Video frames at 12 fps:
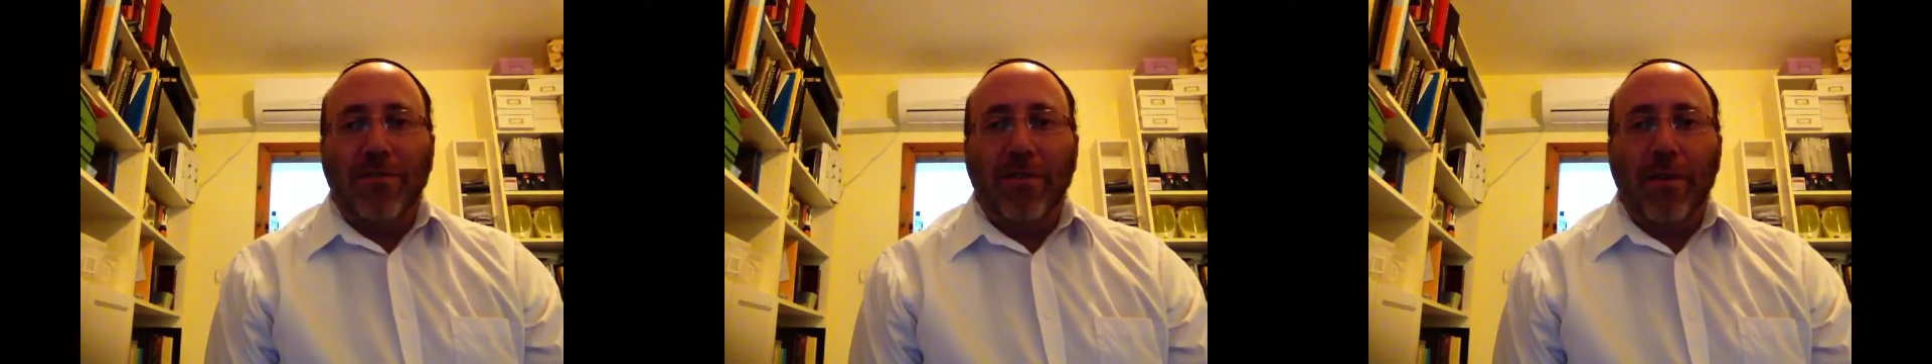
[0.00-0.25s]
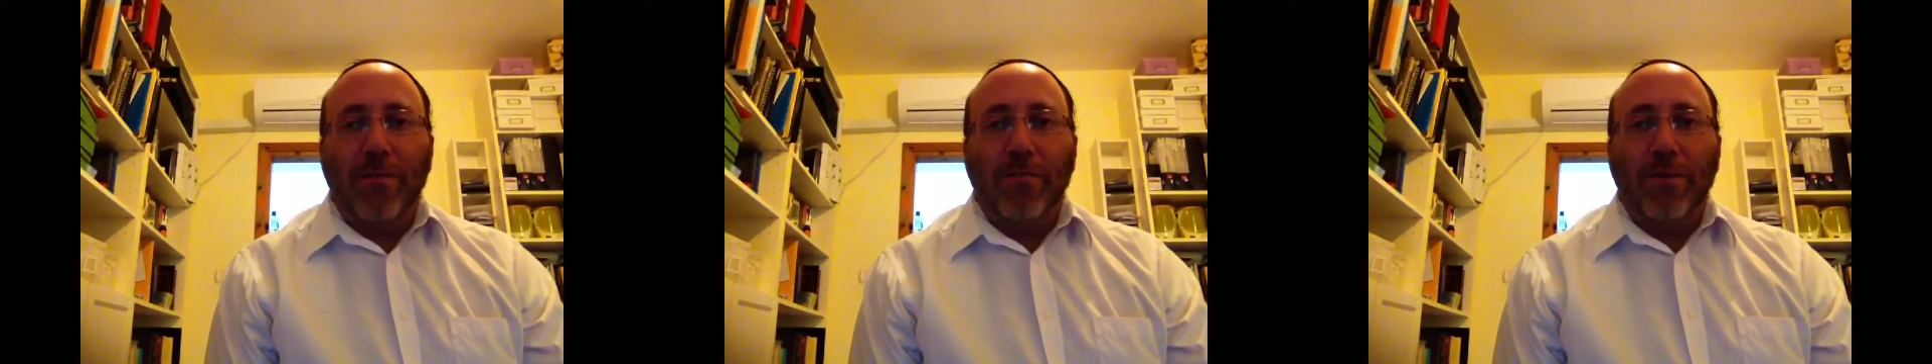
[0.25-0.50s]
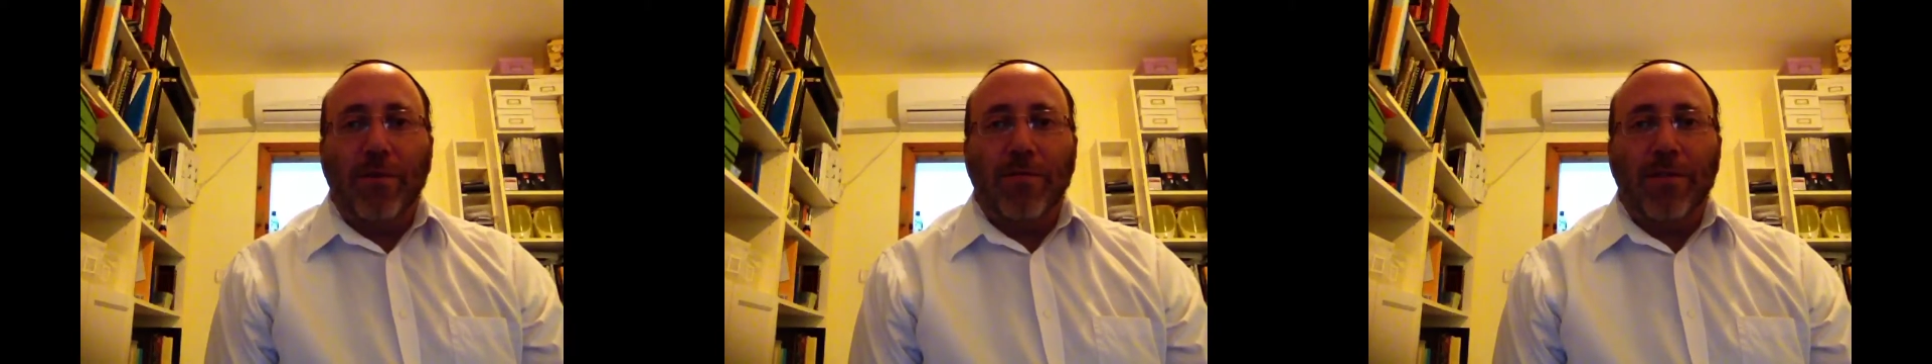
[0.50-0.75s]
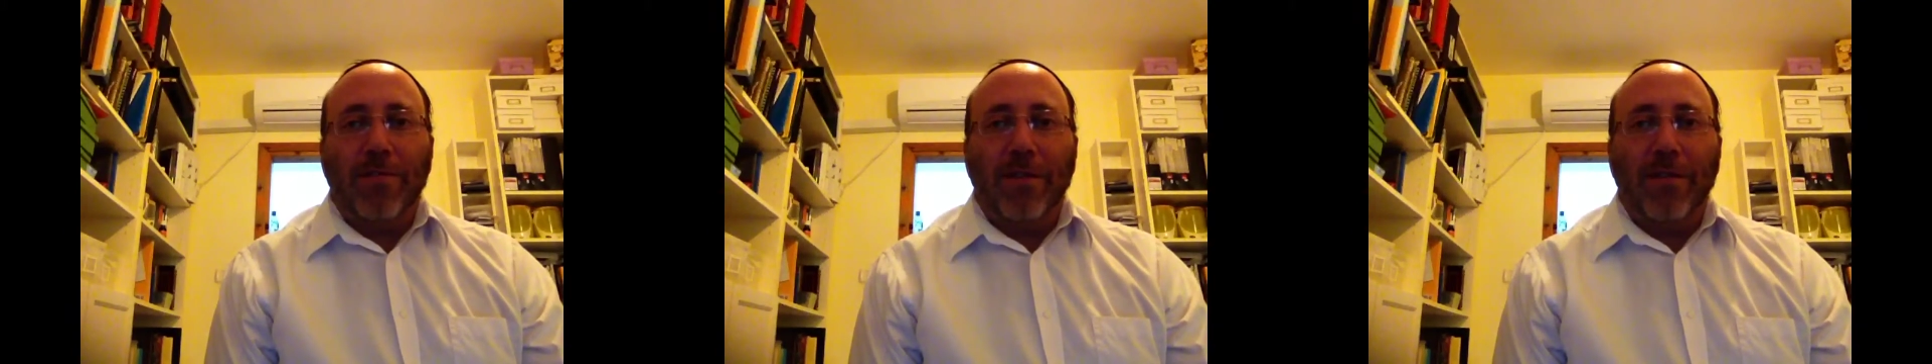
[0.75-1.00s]
Sometimes when you're
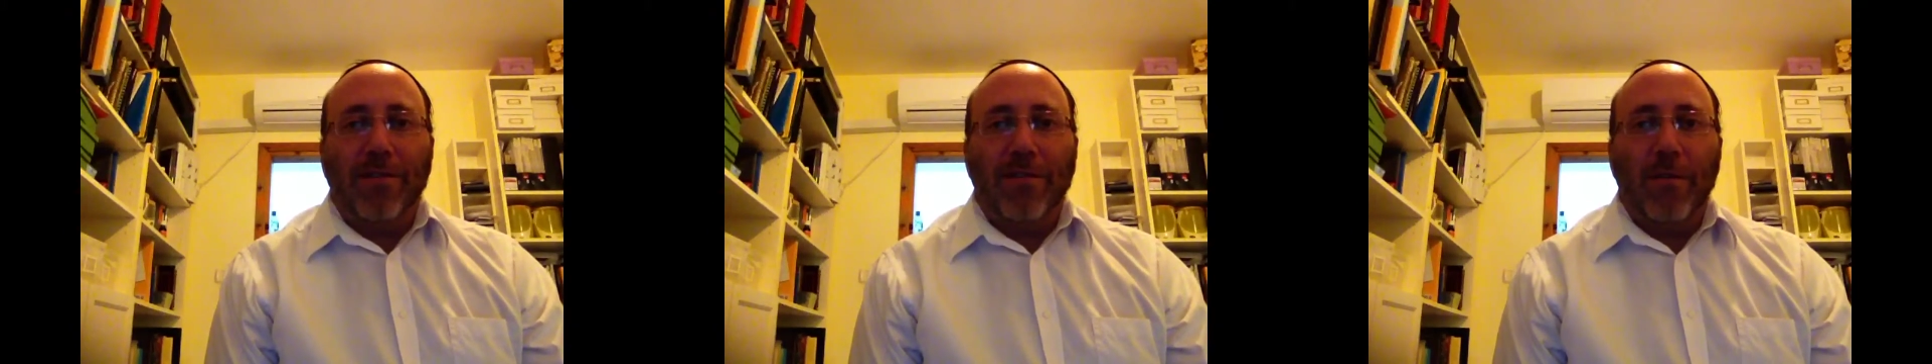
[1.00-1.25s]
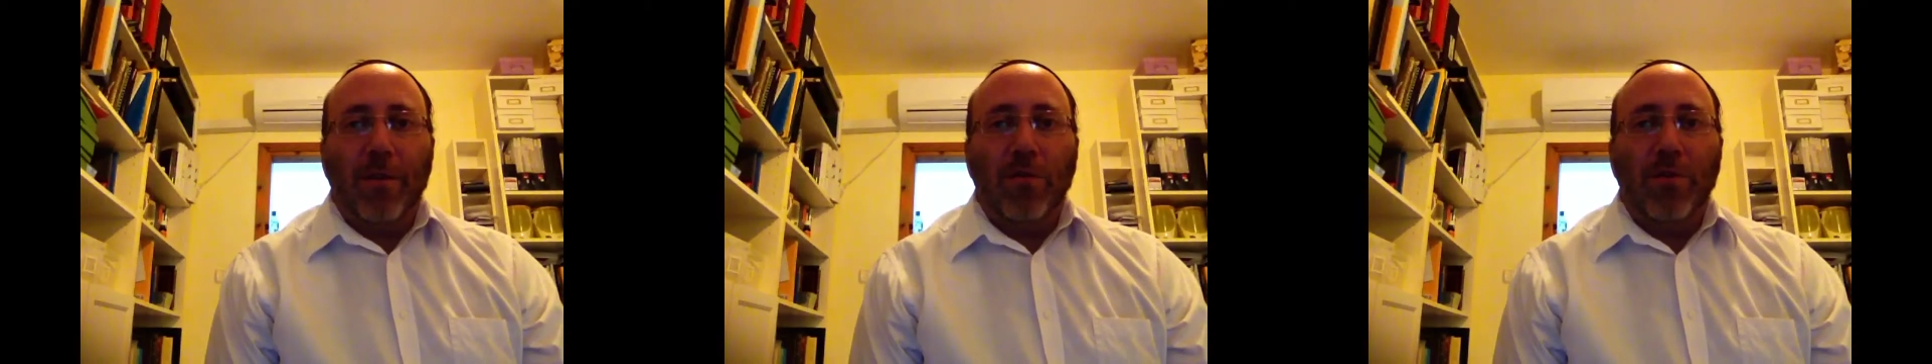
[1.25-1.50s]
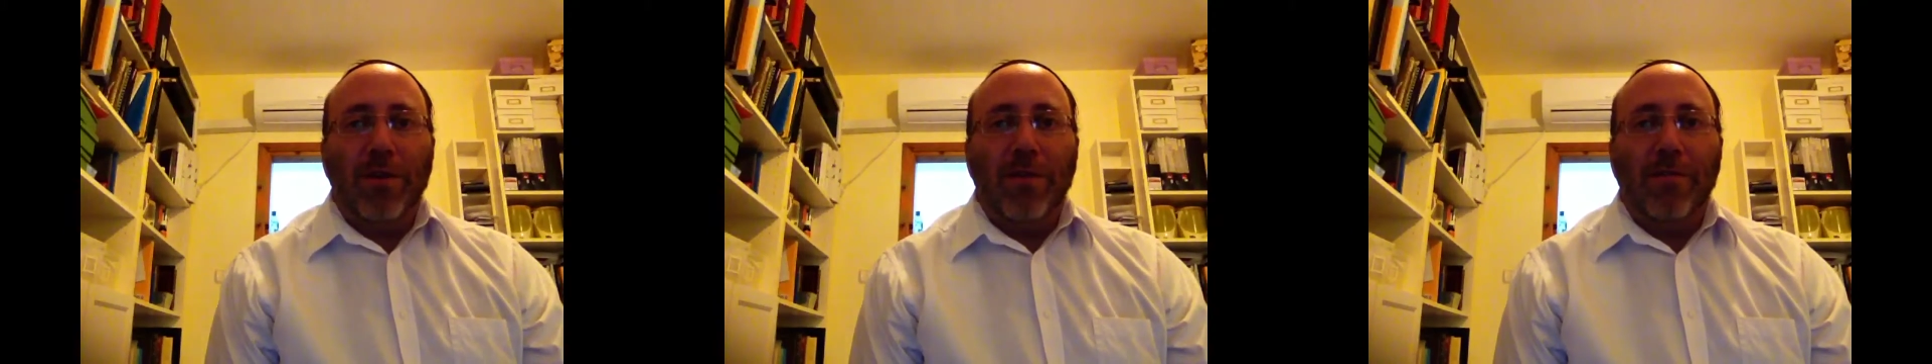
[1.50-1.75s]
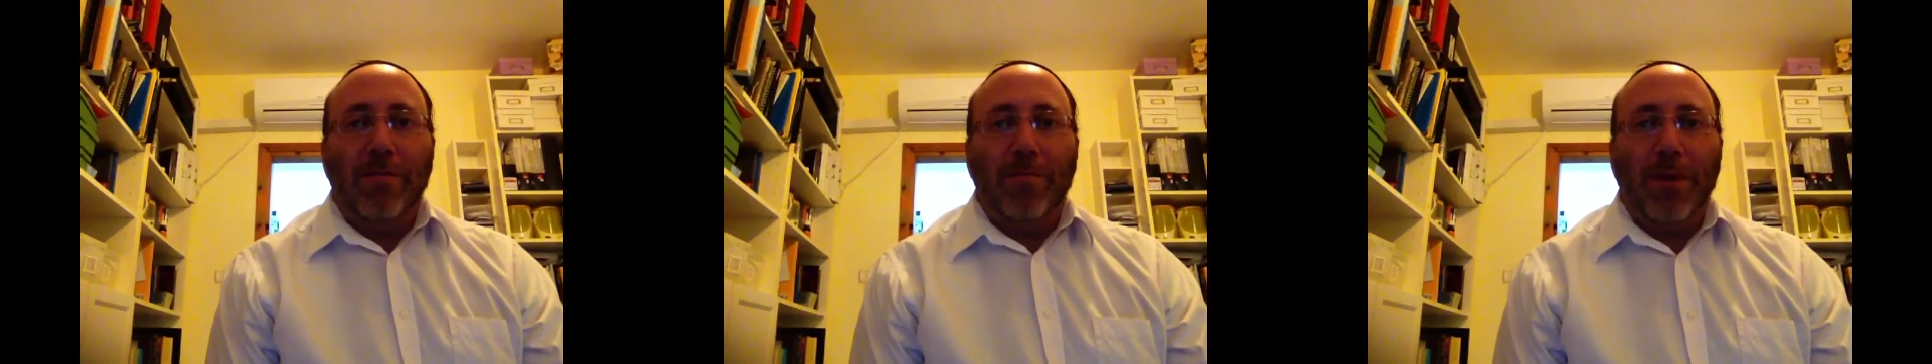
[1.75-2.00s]
visiting someone who
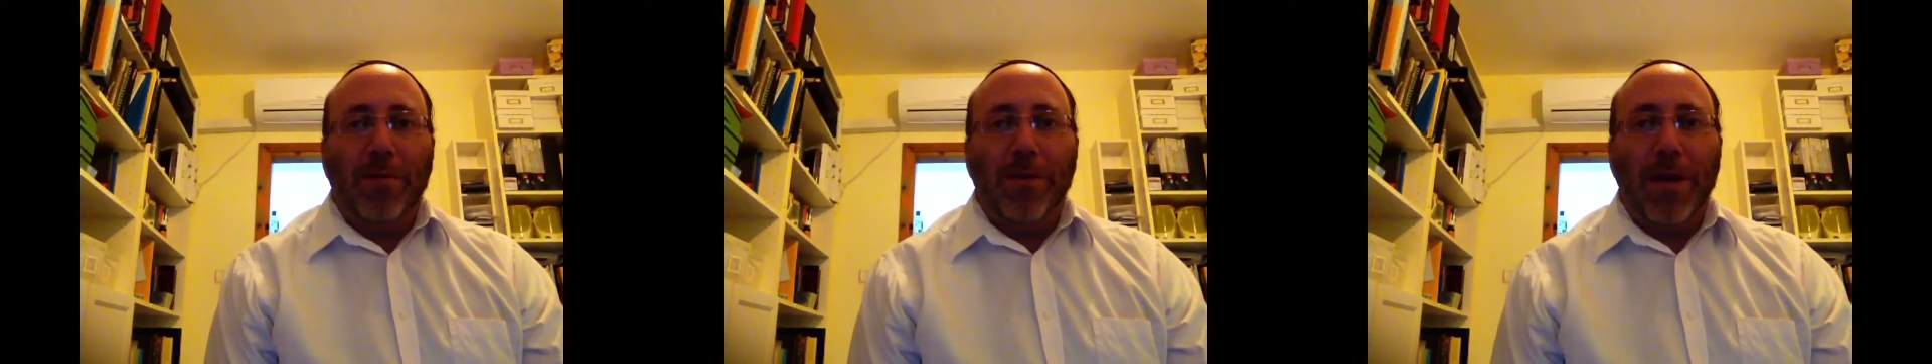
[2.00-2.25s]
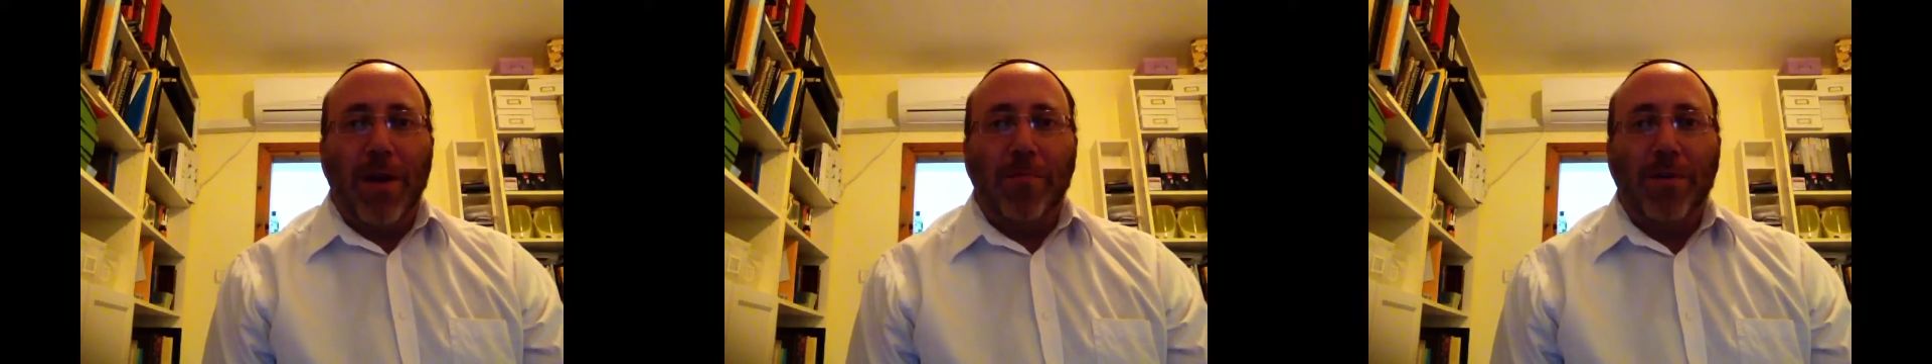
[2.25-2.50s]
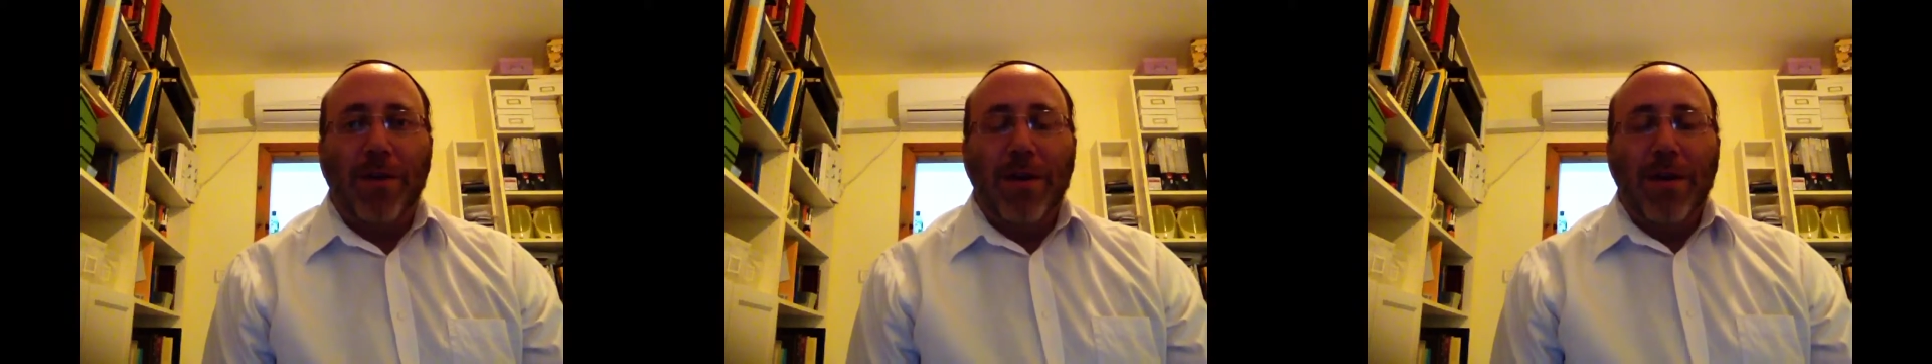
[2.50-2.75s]
needs a pick-me-up,